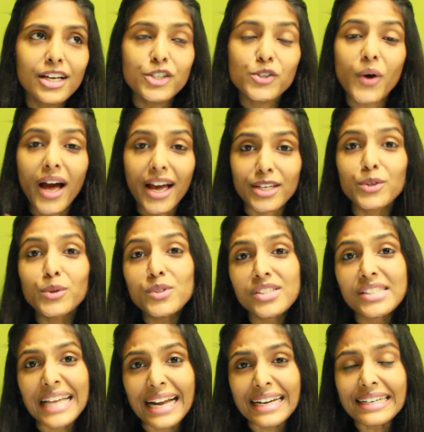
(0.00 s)
So I
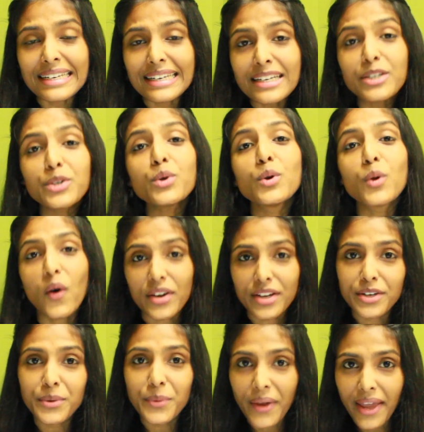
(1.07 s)
used that link to log
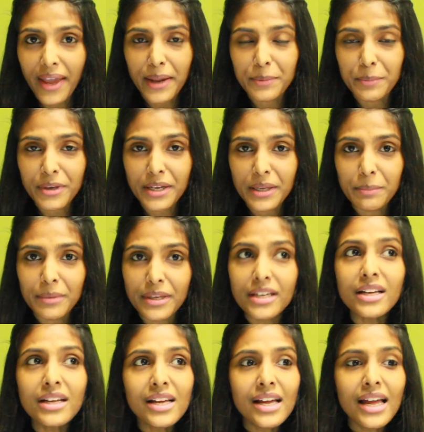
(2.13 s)
into
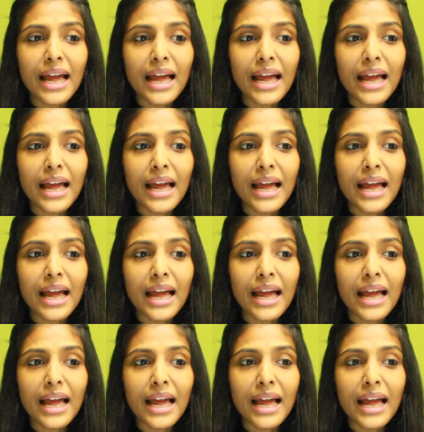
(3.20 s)
Airbnb,